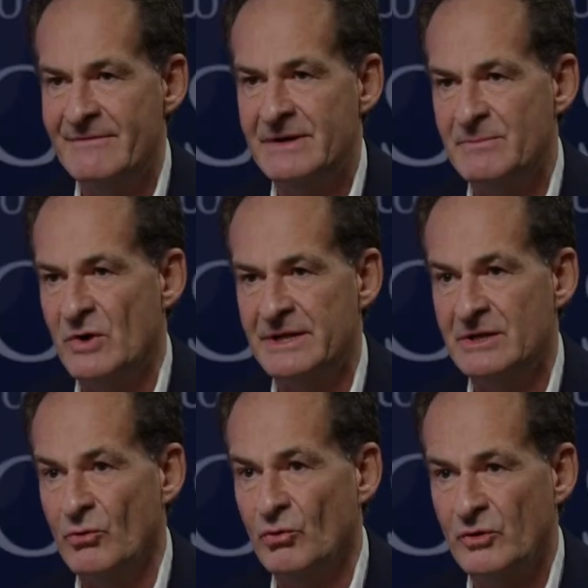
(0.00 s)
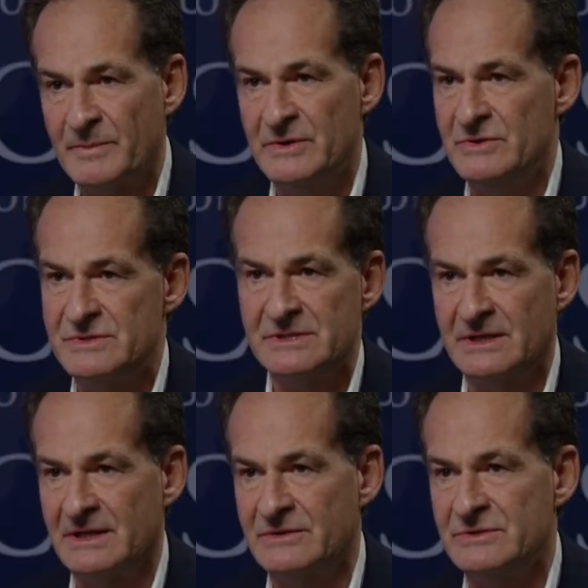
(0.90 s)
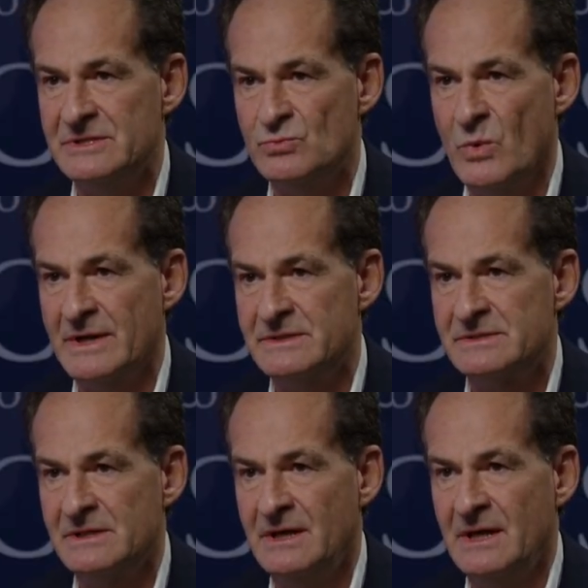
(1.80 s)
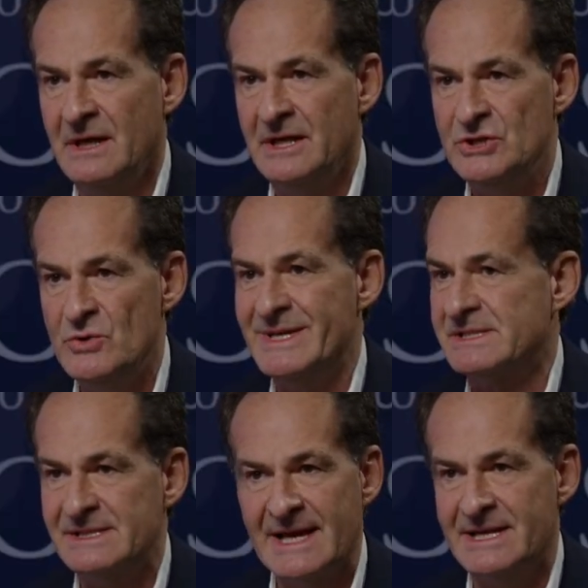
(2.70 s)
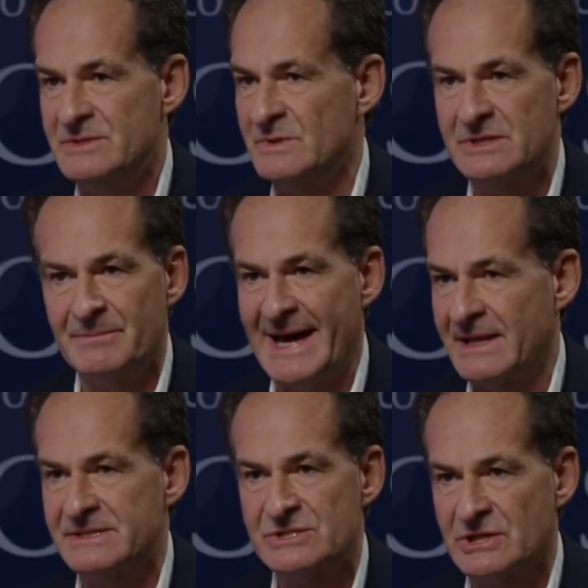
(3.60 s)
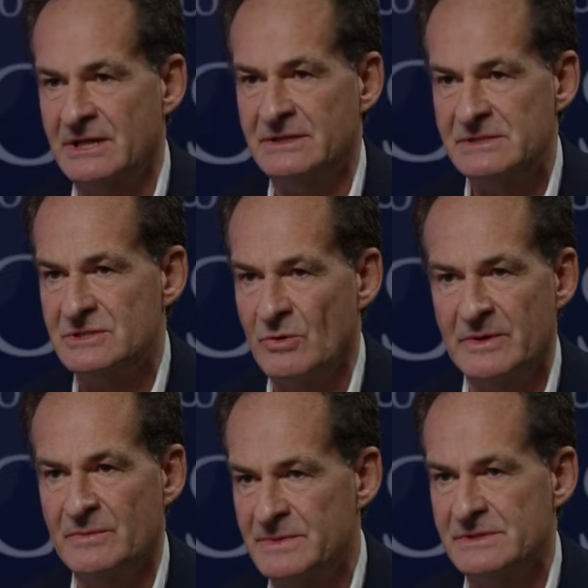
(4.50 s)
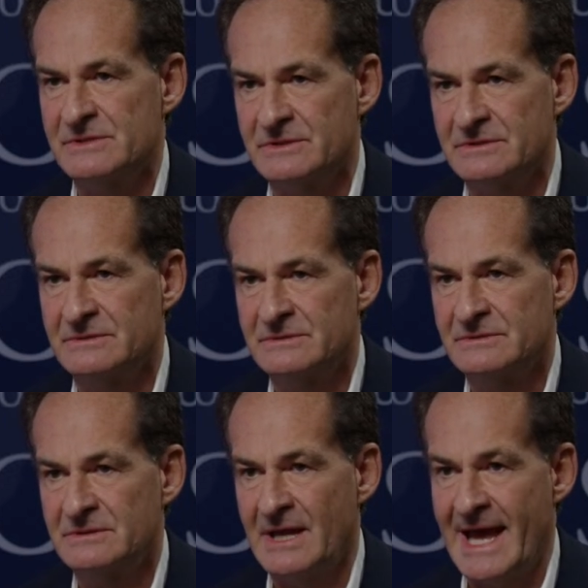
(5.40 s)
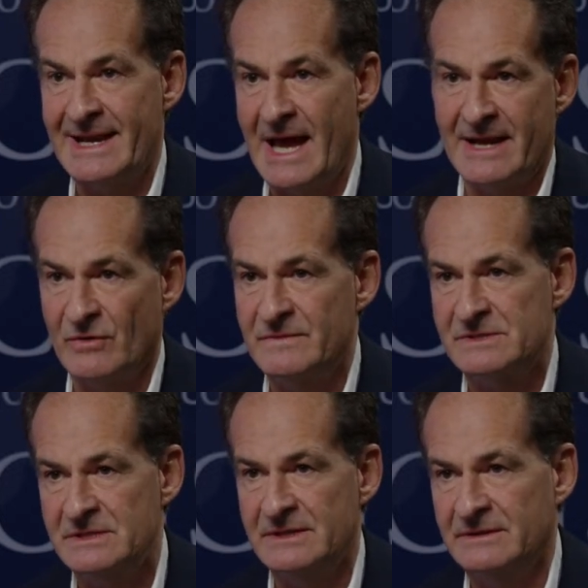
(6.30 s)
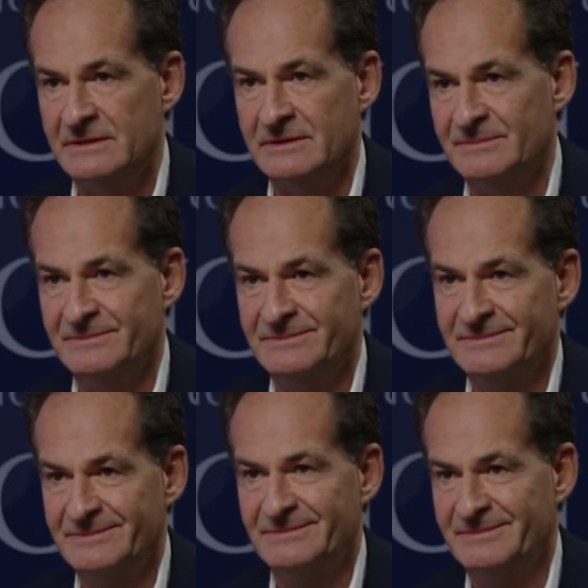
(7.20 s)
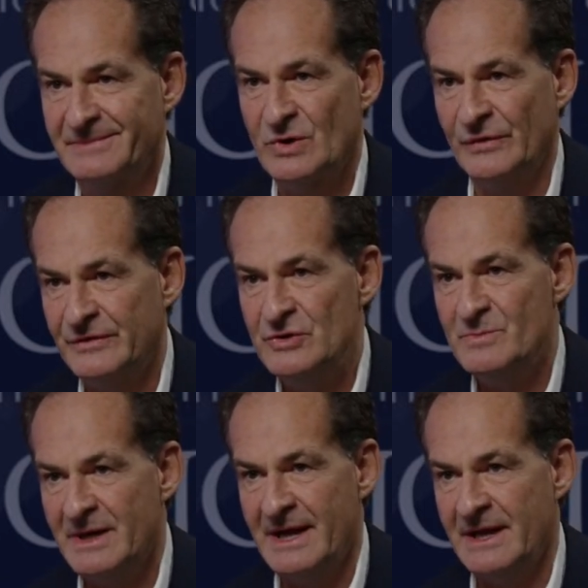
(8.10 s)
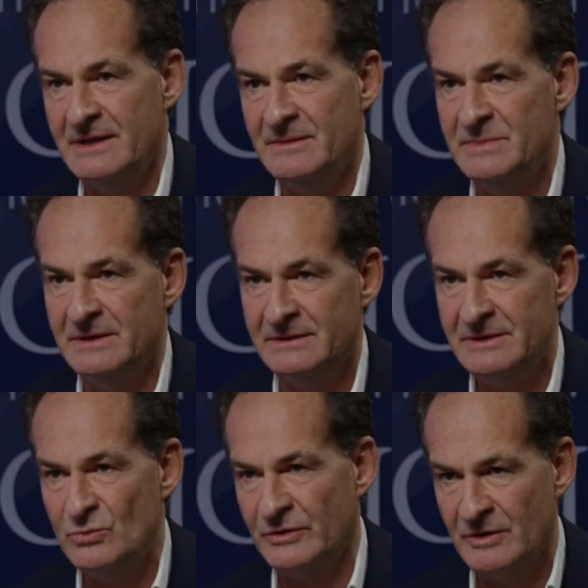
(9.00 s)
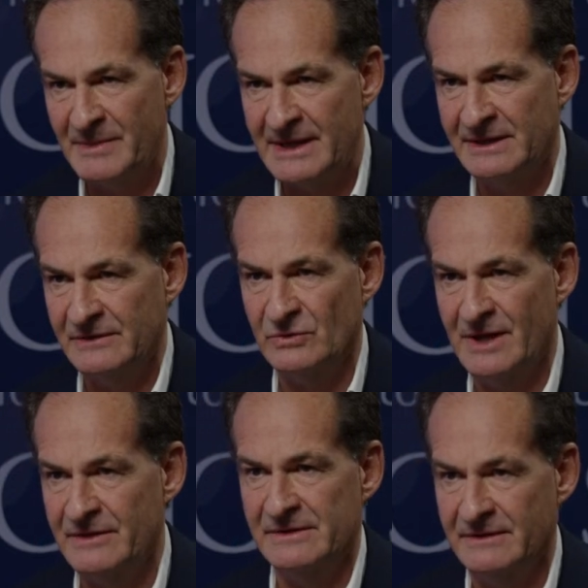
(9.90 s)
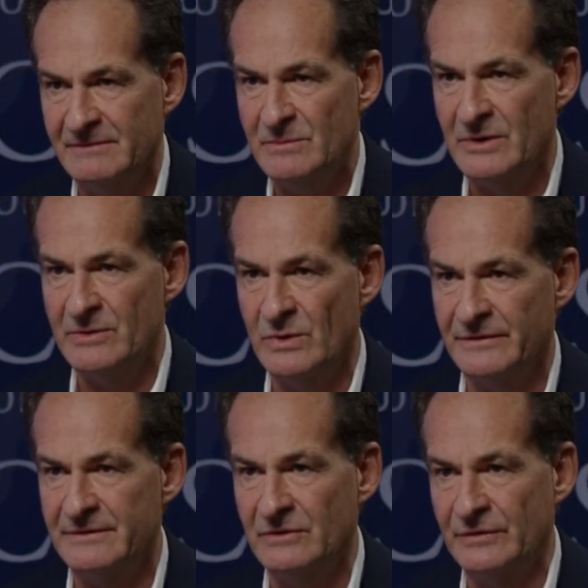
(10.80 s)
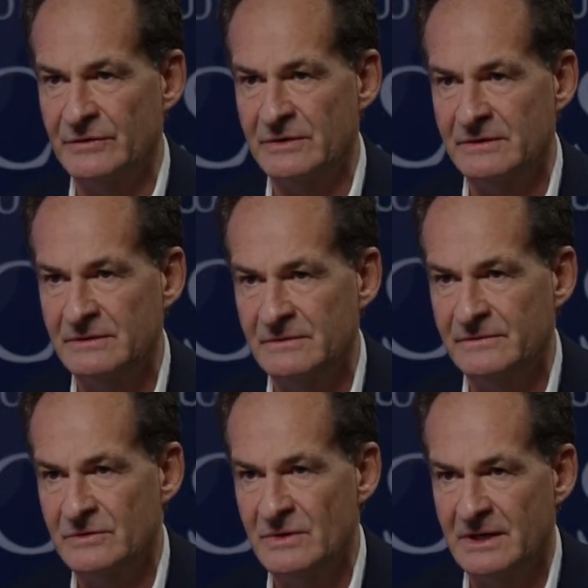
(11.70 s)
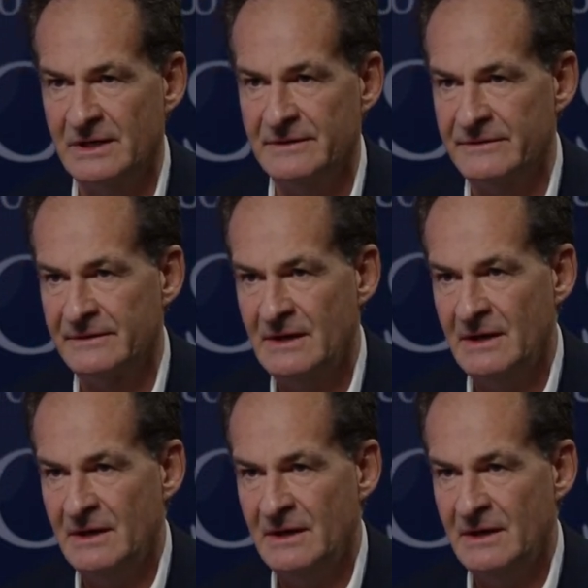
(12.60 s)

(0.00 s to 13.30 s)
Everybody, all the producing countries, want US engagement to balance China's dominant position. And, and obviously, at the consumer end, be it the automakers or others, everybody wants an alternative to reliance